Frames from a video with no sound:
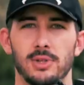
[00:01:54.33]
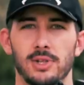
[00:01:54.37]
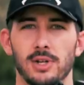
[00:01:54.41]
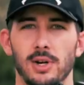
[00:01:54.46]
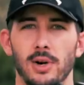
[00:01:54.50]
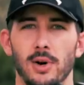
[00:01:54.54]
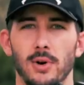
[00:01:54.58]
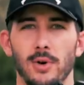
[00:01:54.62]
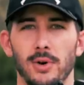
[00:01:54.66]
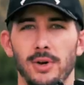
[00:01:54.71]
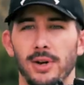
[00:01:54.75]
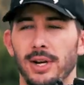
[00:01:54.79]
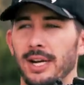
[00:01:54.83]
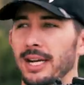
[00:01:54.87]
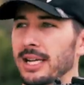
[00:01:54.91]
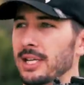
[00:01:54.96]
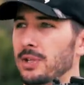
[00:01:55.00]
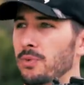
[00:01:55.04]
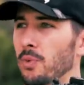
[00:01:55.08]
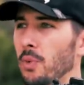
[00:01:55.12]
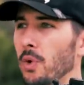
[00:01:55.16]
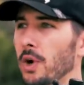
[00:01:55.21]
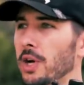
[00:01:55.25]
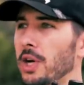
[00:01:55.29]
So you can
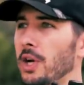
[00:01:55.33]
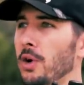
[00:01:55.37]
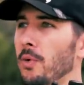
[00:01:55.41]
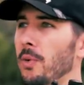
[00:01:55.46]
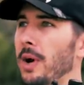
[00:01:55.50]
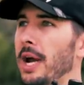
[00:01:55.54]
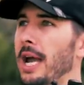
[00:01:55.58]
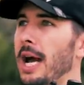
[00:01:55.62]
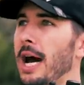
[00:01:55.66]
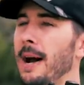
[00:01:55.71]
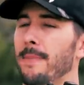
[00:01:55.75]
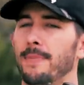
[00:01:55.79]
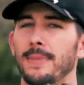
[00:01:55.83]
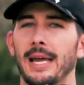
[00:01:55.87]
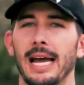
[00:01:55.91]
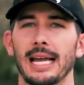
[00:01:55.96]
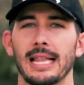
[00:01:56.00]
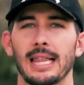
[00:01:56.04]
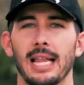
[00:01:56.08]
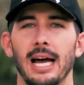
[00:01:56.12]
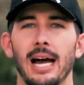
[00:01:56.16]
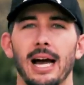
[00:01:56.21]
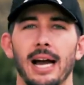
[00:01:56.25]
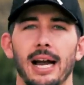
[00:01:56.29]
just work your way up
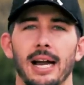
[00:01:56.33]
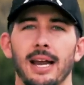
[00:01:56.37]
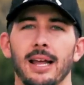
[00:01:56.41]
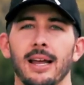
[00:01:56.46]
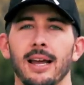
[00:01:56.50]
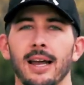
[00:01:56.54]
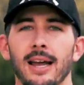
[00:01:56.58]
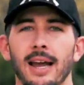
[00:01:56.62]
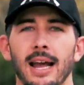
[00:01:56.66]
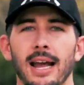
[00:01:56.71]
that line